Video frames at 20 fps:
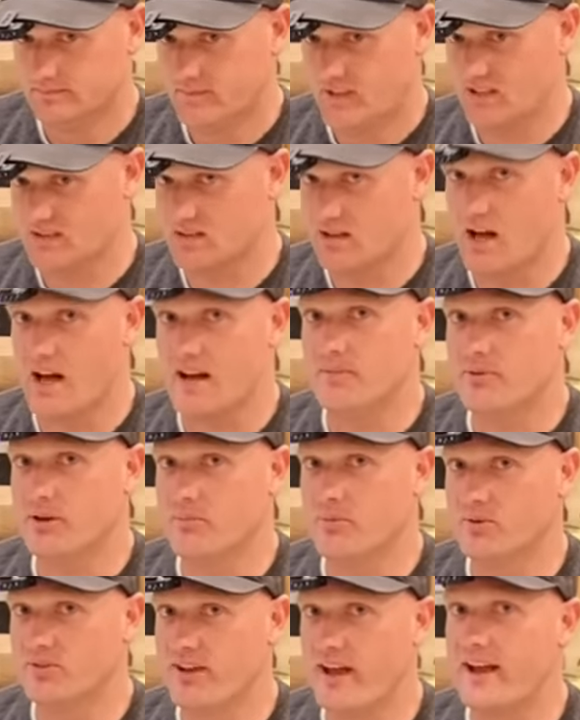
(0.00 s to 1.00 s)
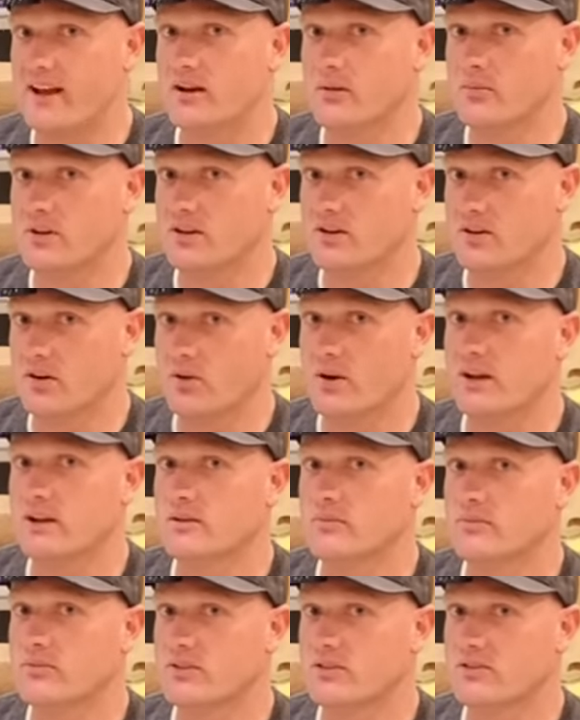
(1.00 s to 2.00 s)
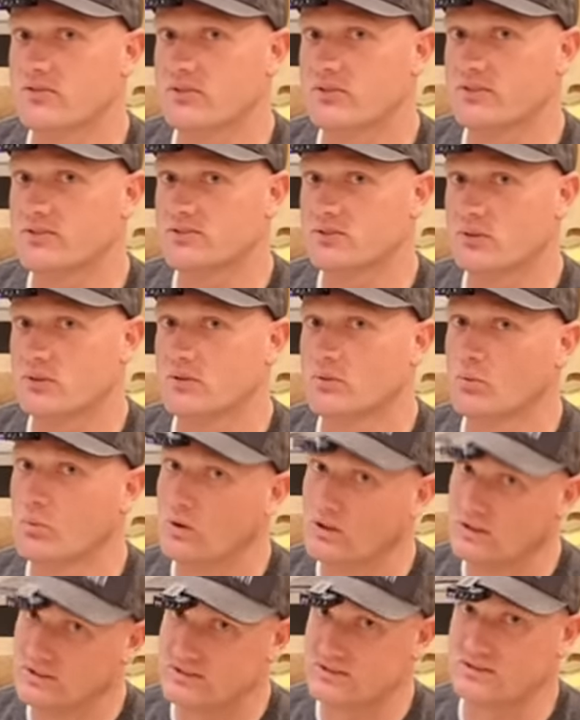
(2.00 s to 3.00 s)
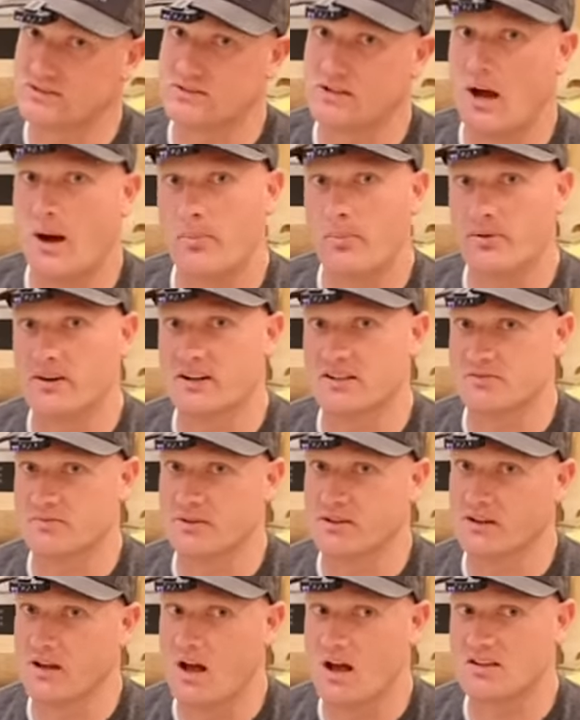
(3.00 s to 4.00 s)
Because a lot of people take them and donate them to the thrift store once the stopper has been lost